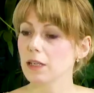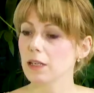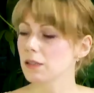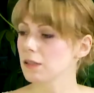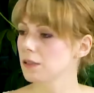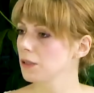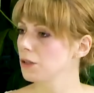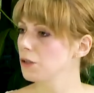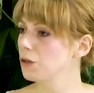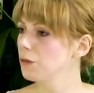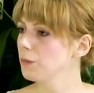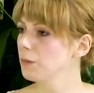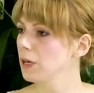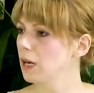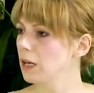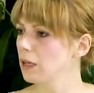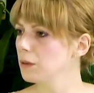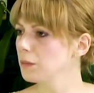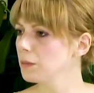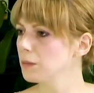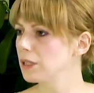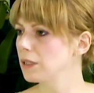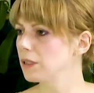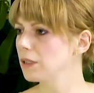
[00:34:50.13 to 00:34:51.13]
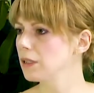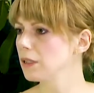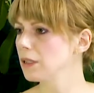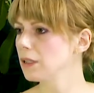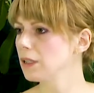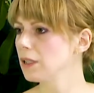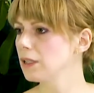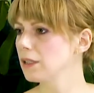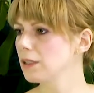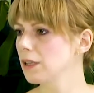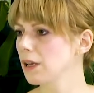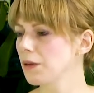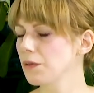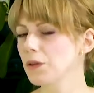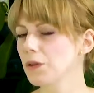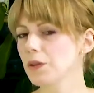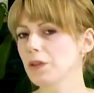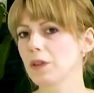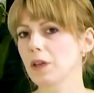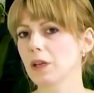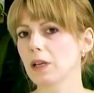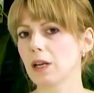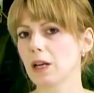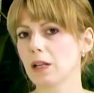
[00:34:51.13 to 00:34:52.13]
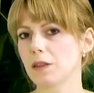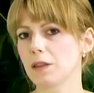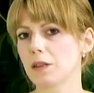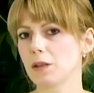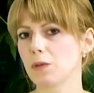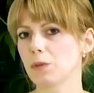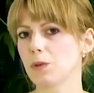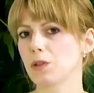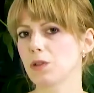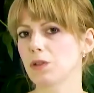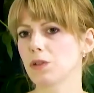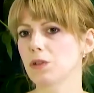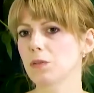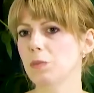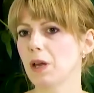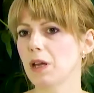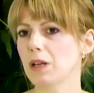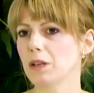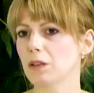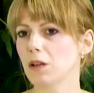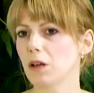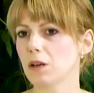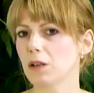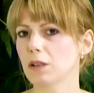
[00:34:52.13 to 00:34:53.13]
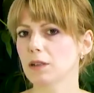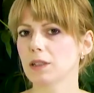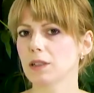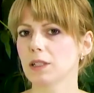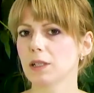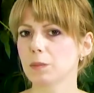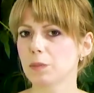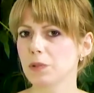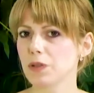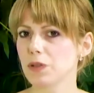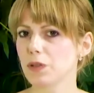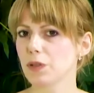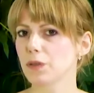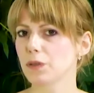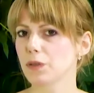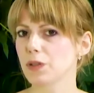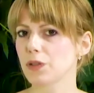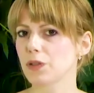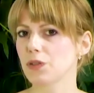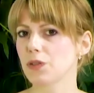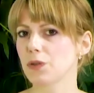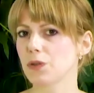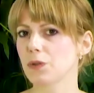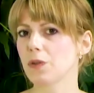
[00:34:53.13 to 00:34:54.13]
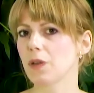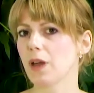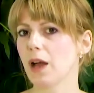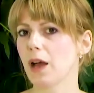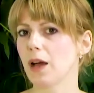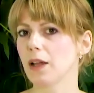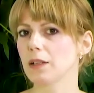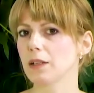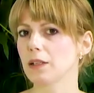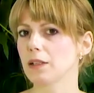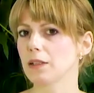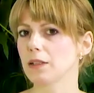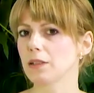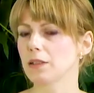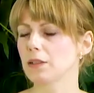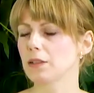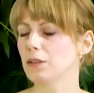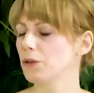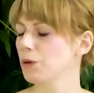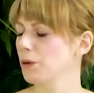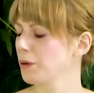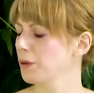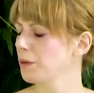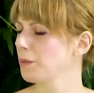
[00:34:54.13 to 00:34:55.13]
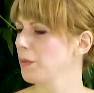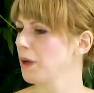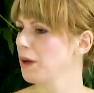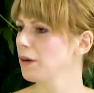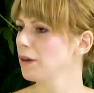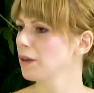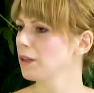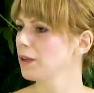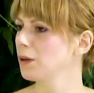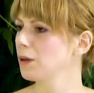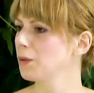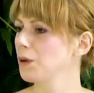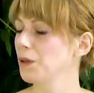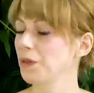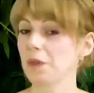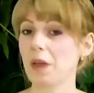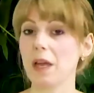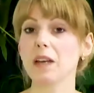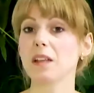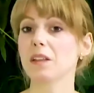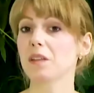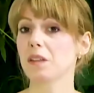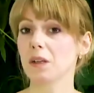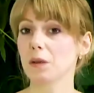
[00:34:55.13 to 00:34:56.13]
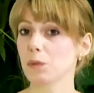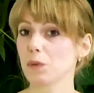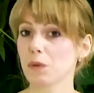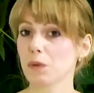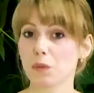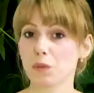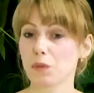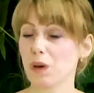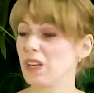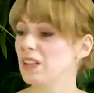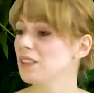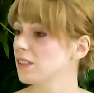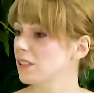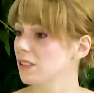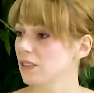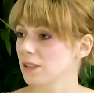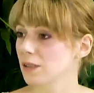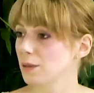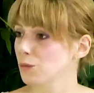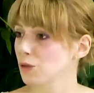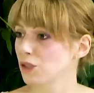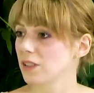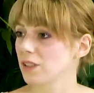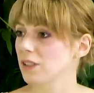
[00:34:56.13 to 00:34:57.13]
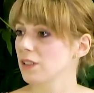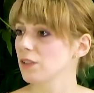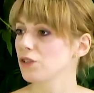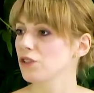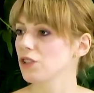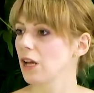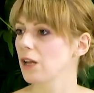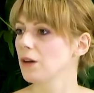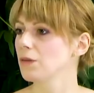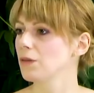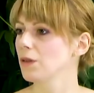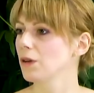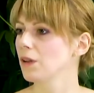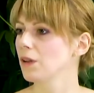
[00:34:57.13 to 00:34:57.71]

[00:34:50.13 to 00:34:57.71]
the human element is everything, and I think we do pay a lot of lip service to that in North America with anything, with racism, just in general.